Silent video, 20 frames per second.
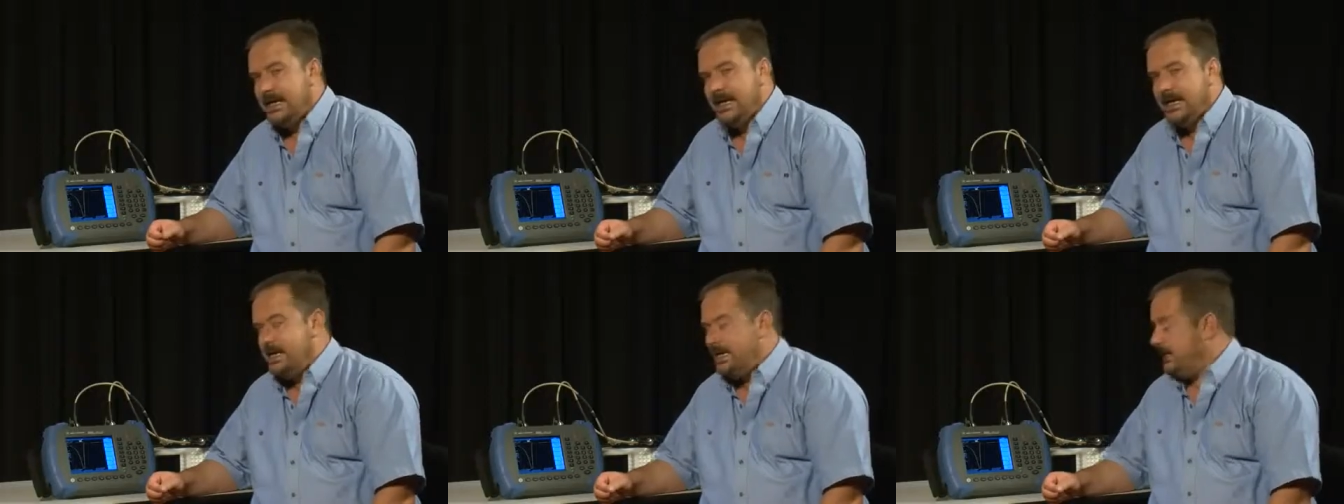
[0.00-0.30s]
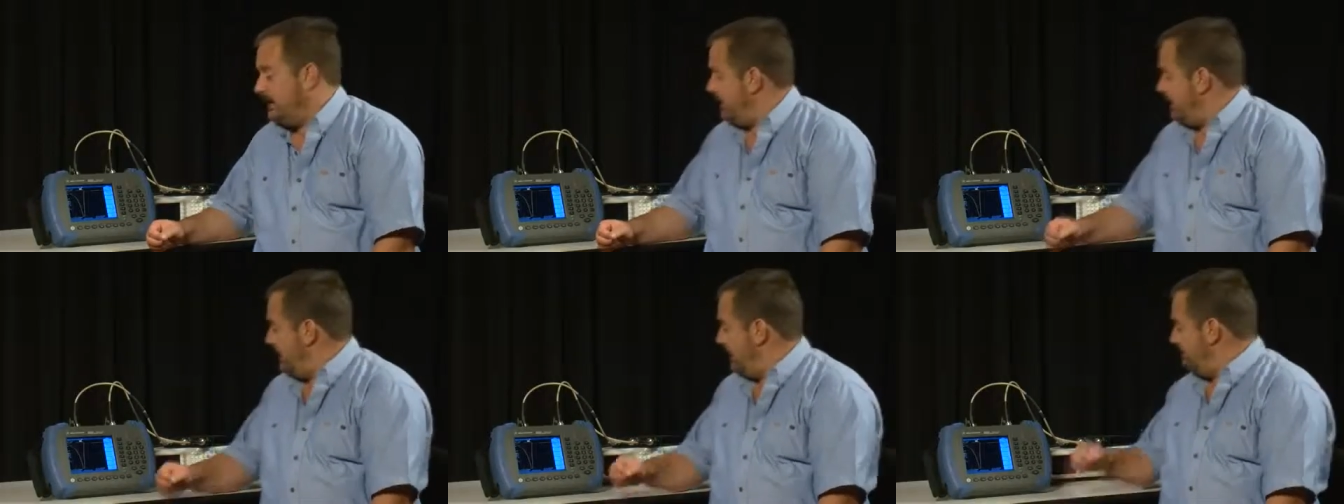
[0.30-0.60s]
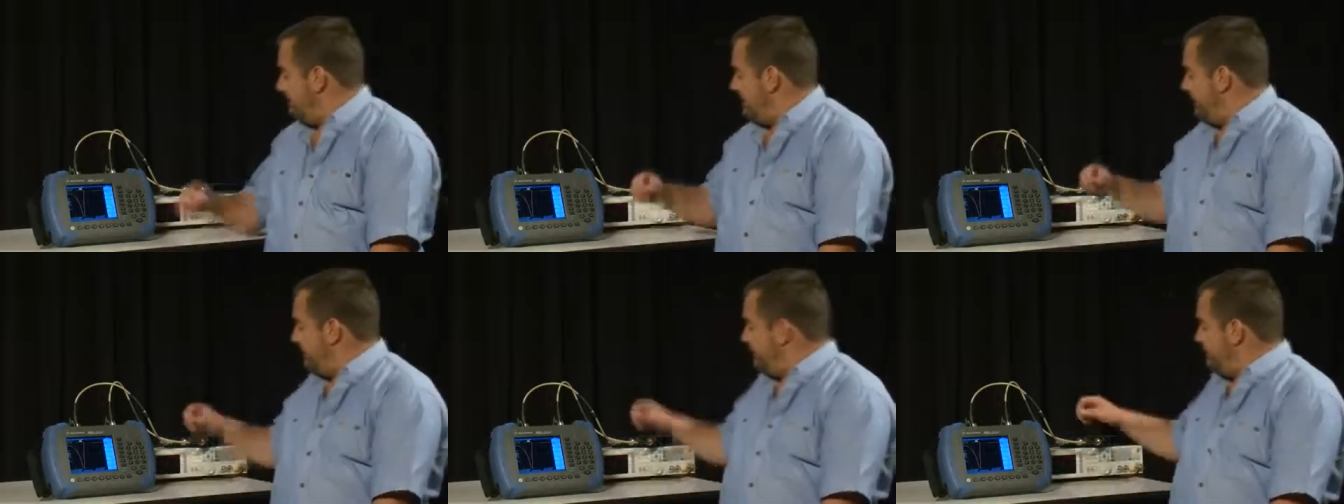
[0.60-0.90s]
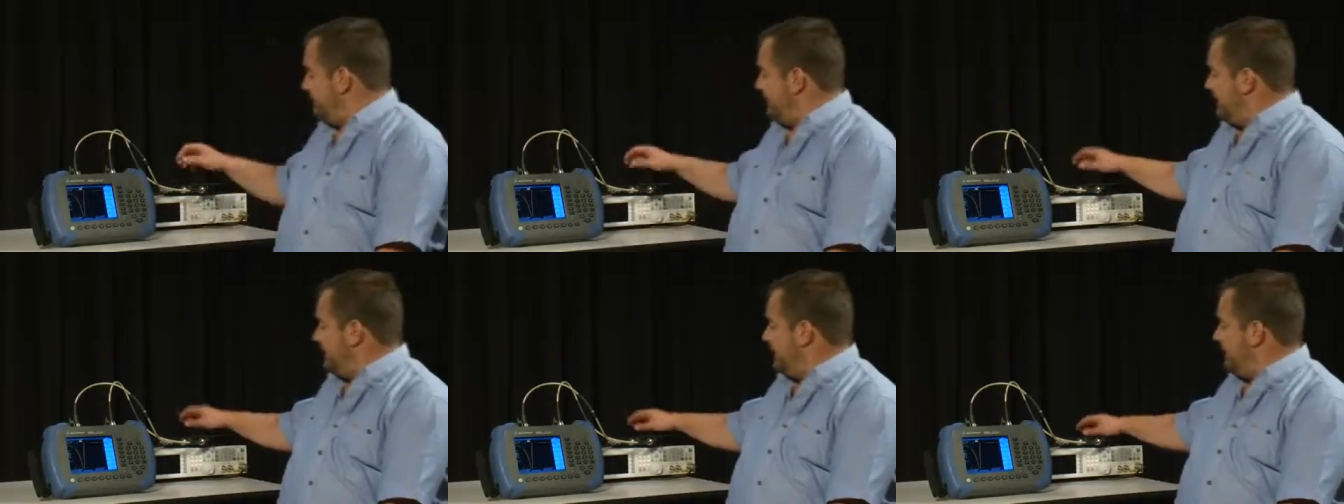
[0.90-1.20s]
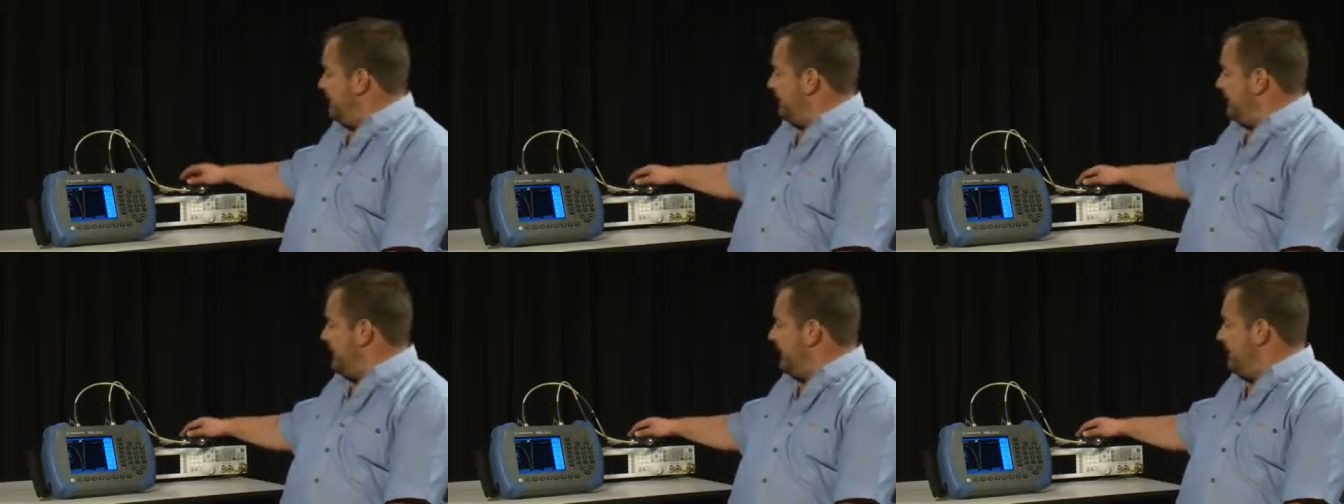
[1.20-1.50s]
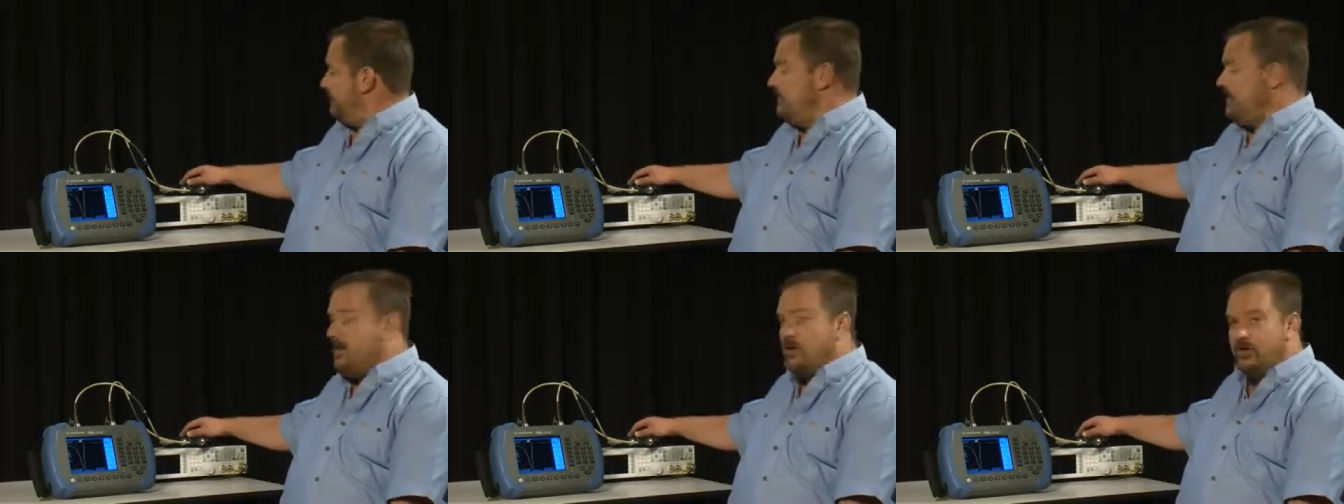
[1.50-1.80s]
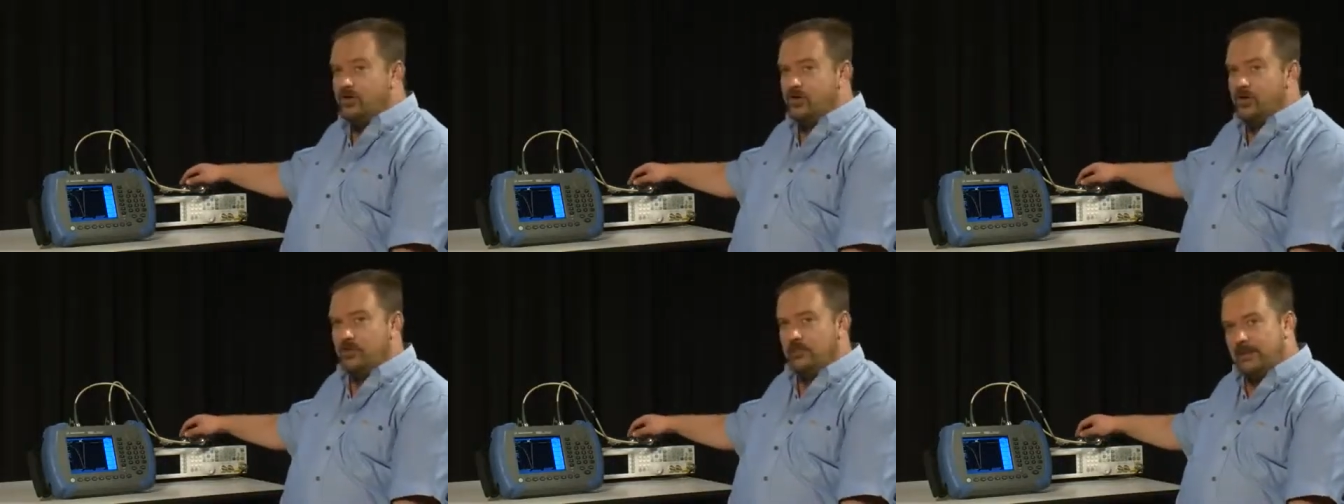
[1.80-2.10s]
Here I'm measuring the same
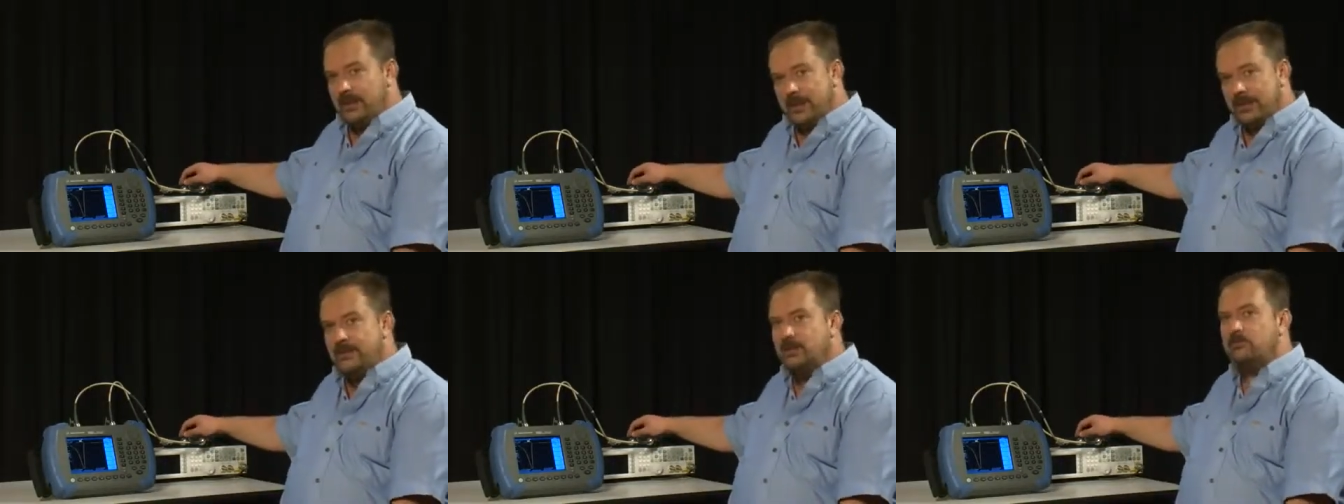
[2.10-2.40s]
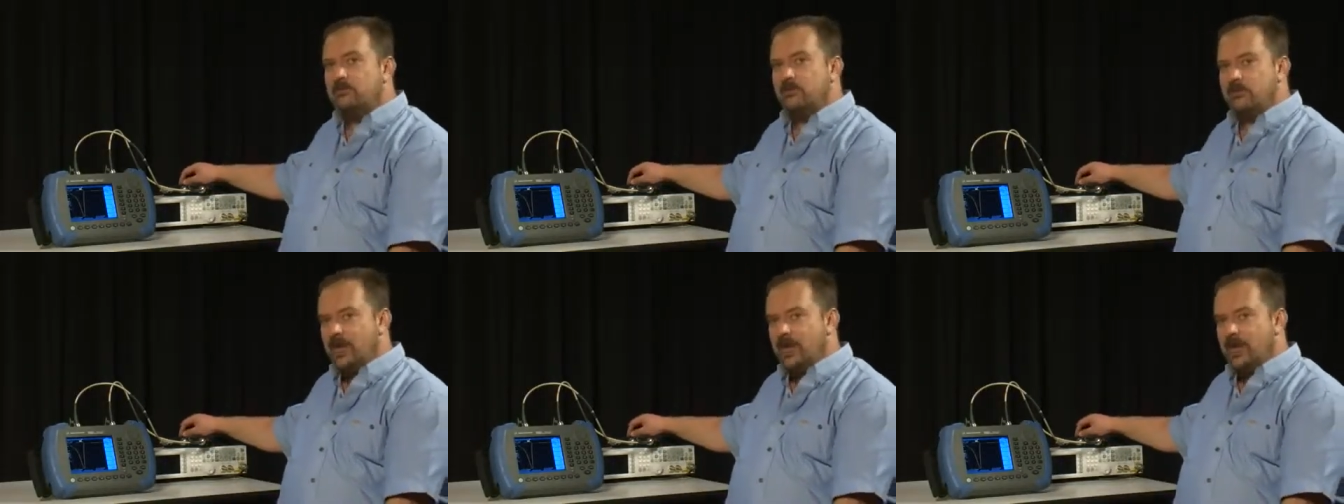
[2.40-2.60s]
duplexer